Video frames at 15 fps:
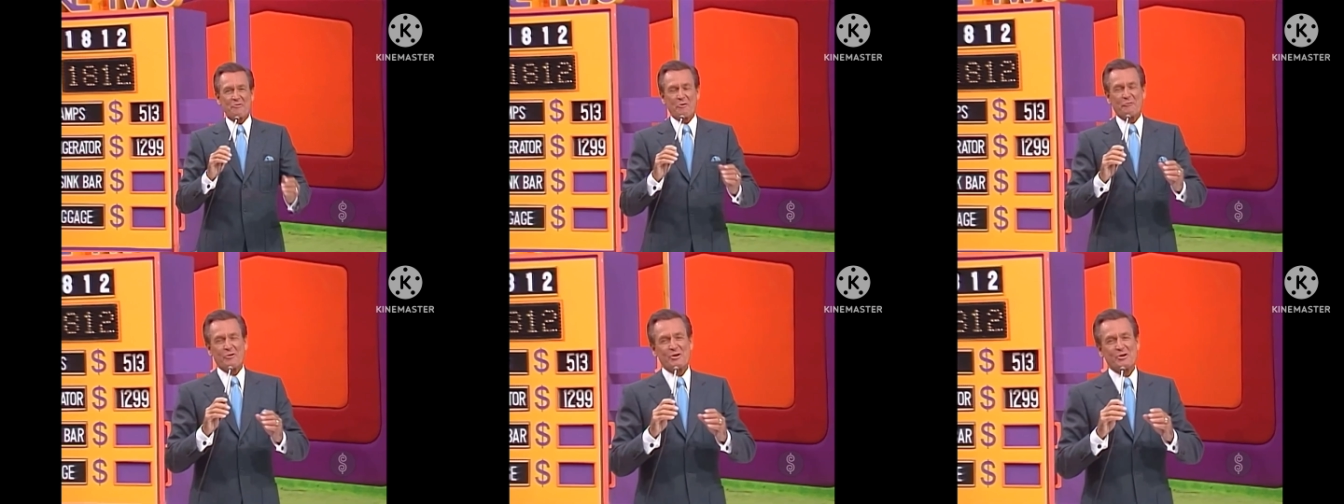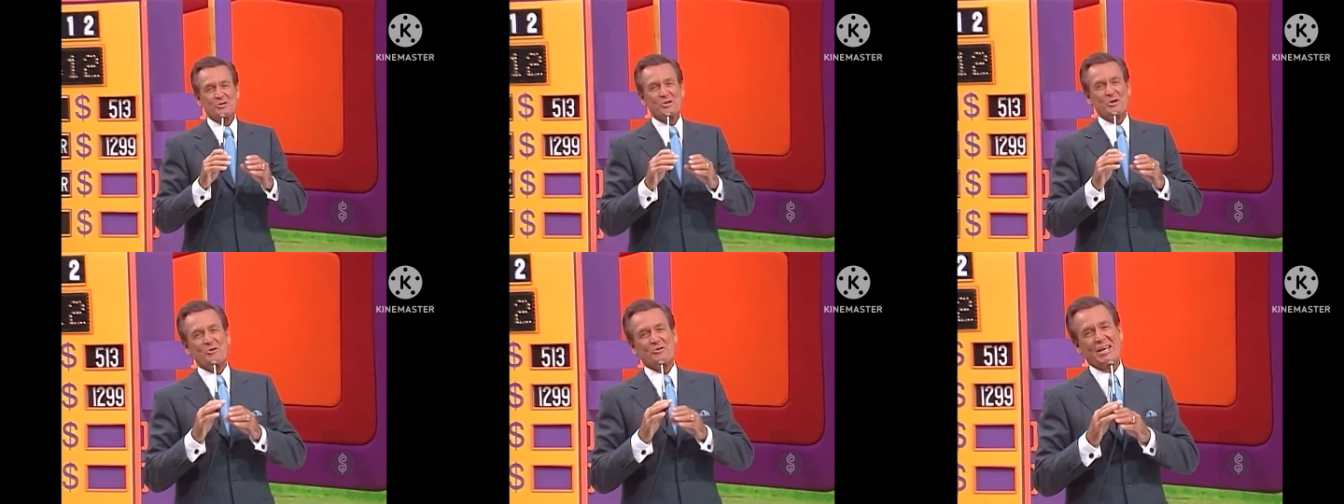first
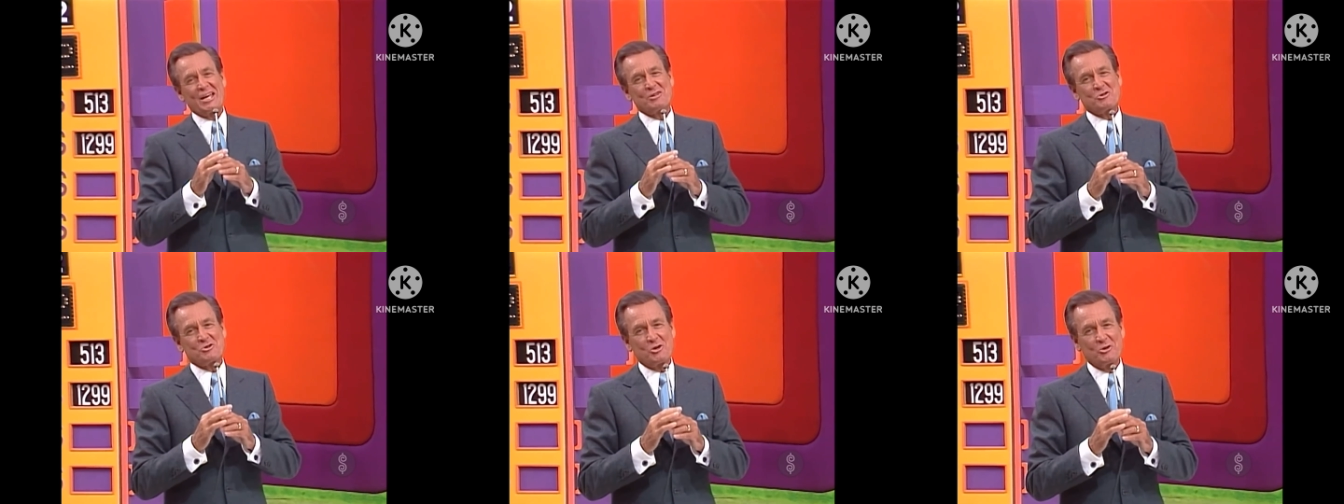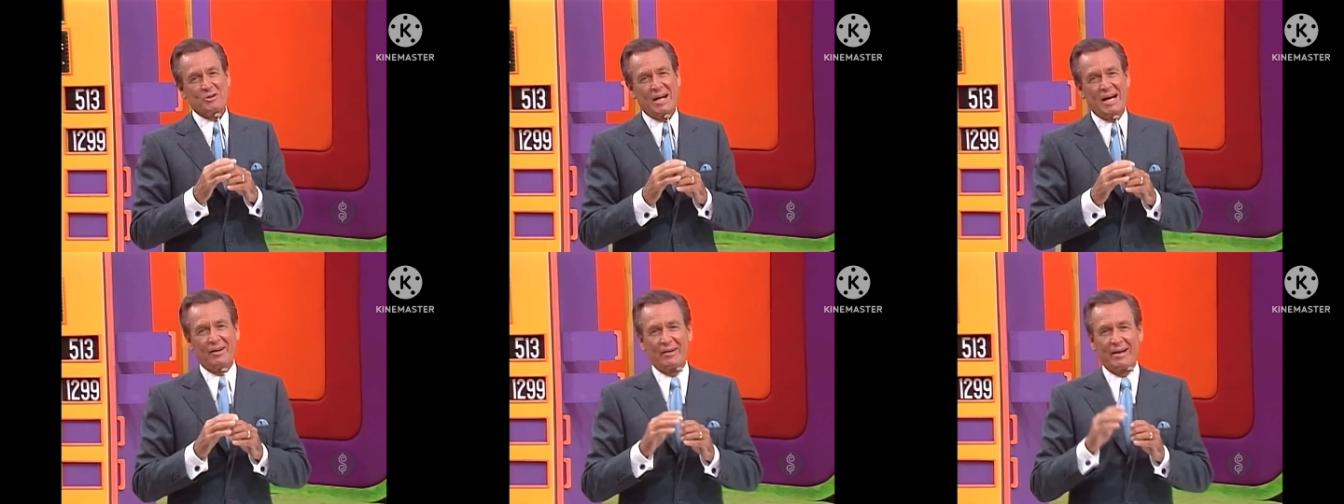showcase showdown
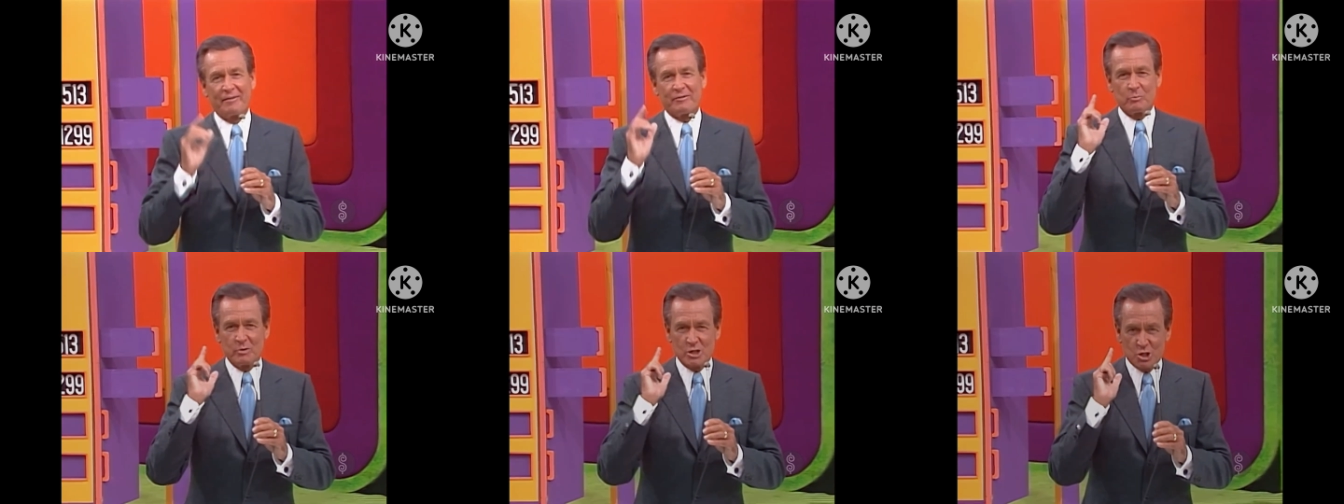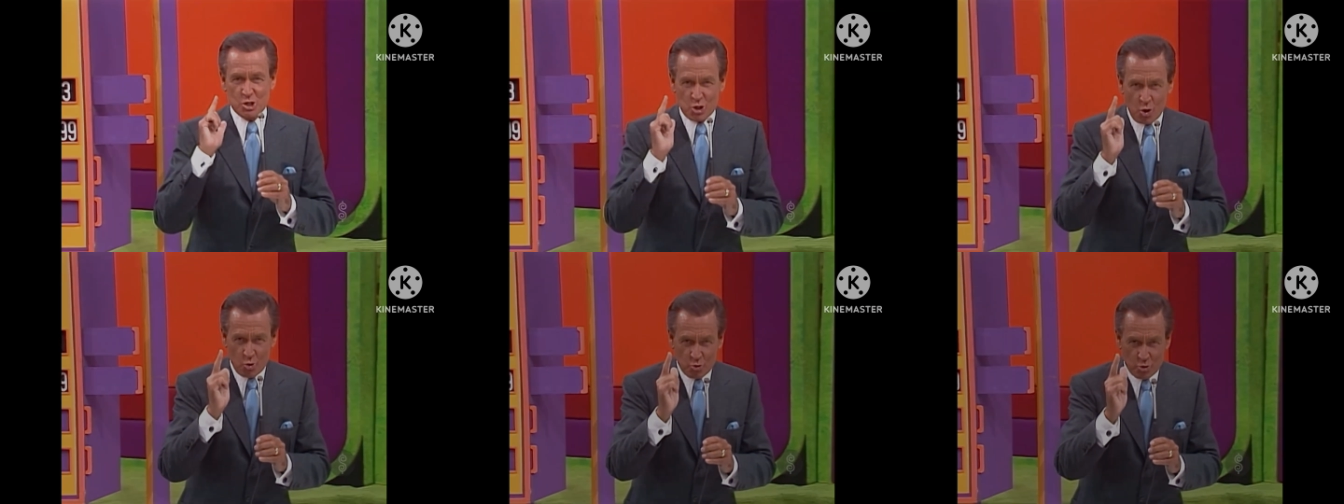after show
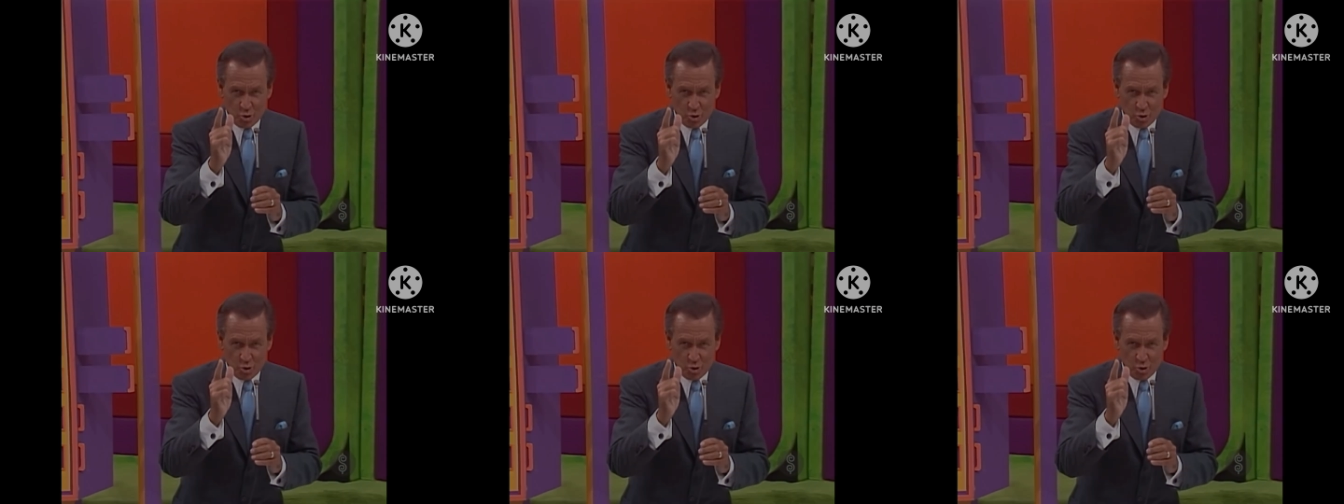you